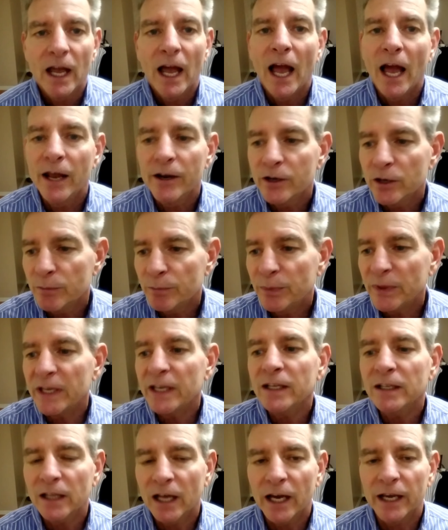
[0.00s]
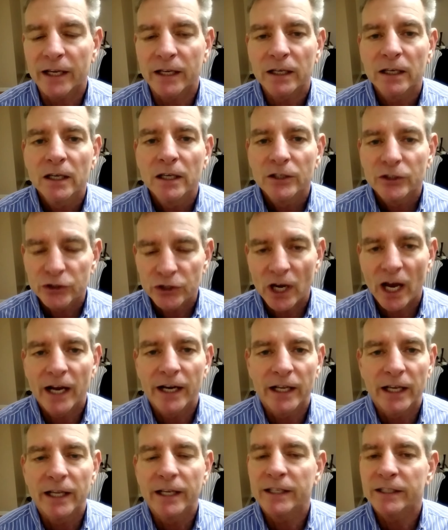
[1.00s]
and to be like
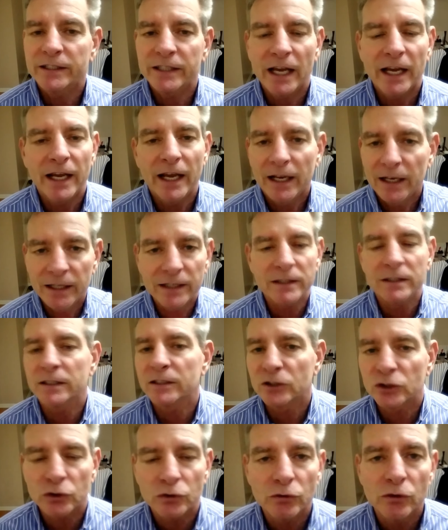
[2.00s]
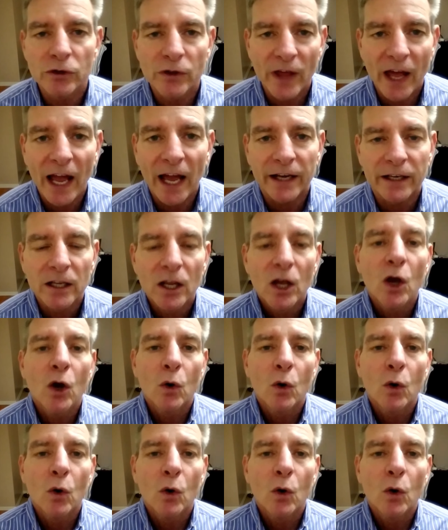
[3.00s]
China and to say, hey, listen, screw that.